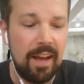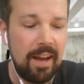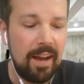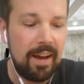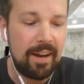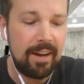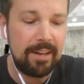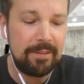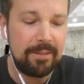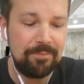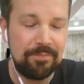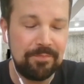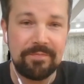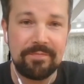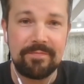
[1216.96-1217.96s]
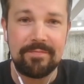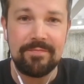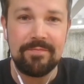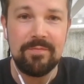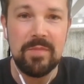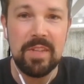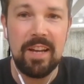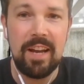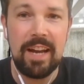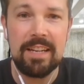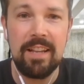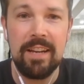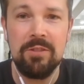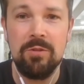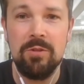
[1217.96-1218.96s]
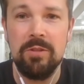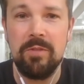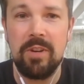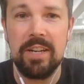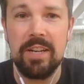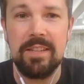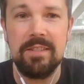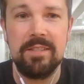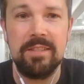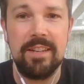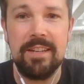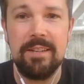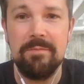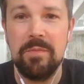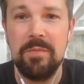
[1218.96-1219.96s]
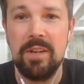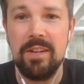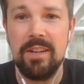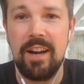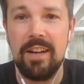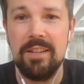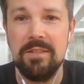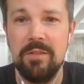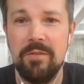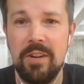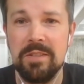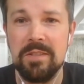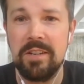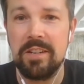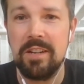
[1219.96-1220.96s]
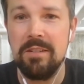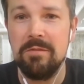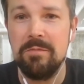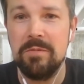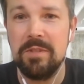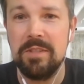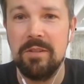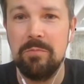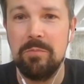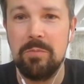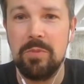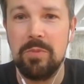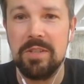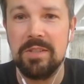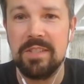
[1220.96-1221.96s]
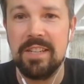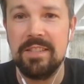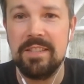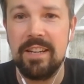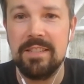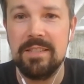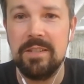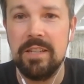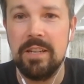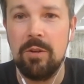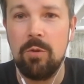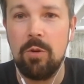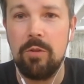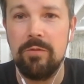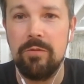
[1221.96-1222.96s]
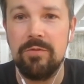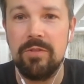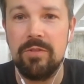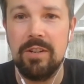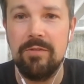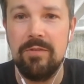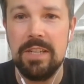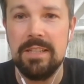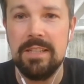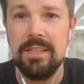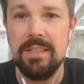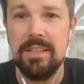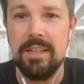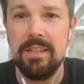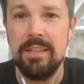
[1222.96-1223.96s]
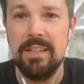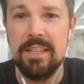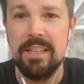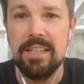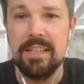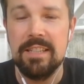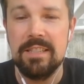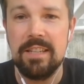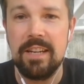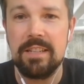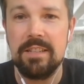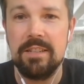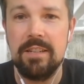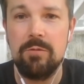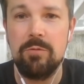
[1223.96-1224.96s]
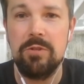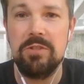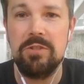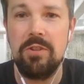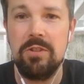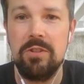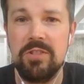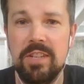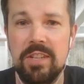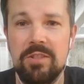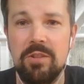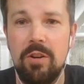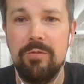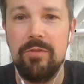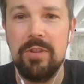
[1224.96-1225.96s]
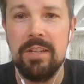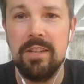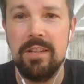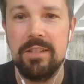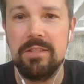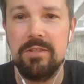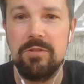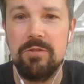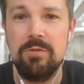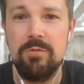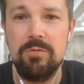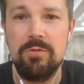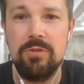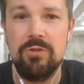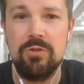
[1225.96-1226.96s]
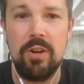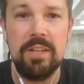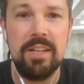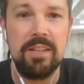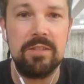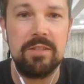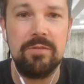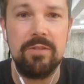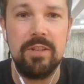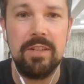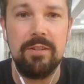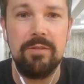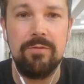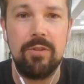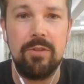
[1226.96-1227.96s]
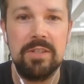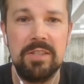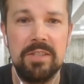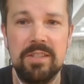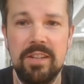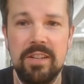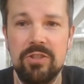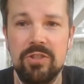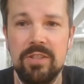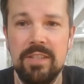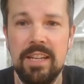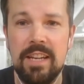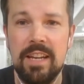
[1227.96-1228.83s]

I'd like to invite Antti Vasara, the President and CEO of VTT, Technical Research Center of Finland, to join us for a discussion.